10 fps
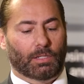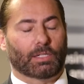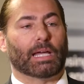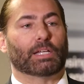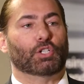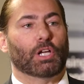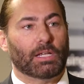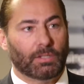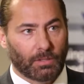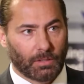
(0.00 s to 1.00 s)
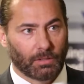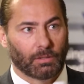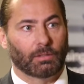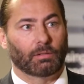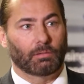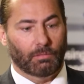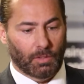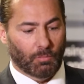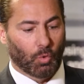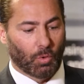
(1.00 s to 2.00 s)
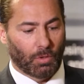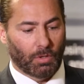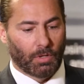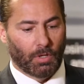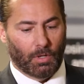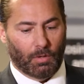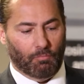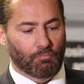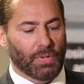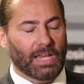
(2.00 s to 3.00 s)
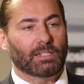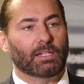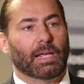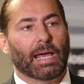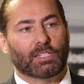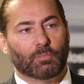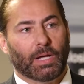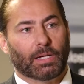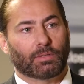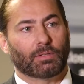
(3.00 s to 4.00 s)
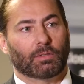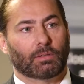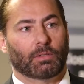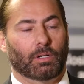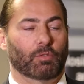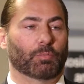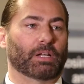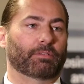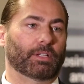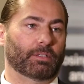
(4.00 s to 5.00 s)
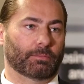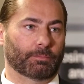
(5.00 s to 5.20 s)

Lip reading: digest the more basic aspects of the benefit.